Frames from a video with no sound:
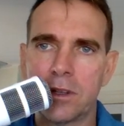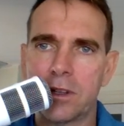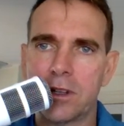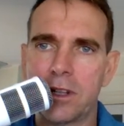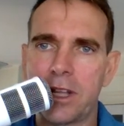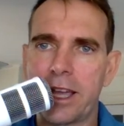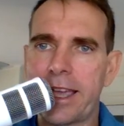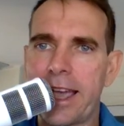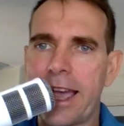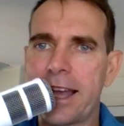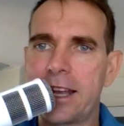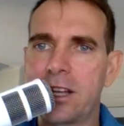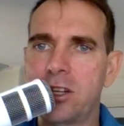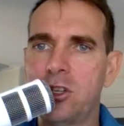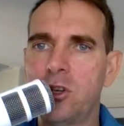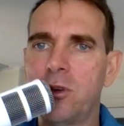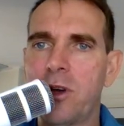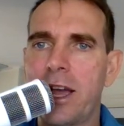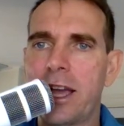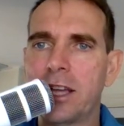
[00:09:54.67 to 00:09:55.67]
like add a
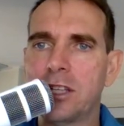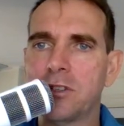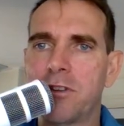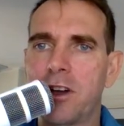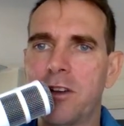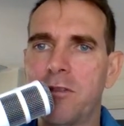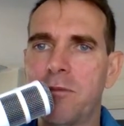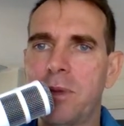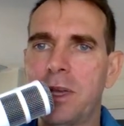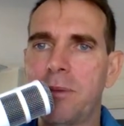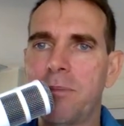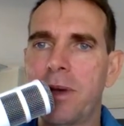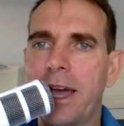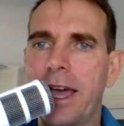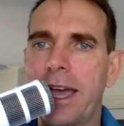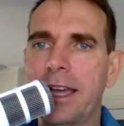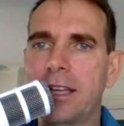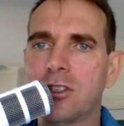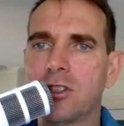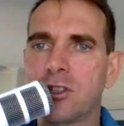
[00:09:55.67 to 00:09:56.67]
new H5P
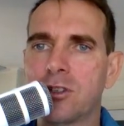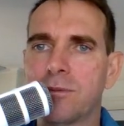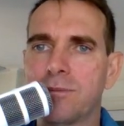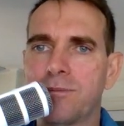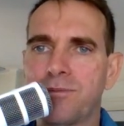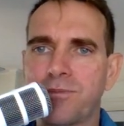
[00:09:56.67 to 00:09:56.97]
page.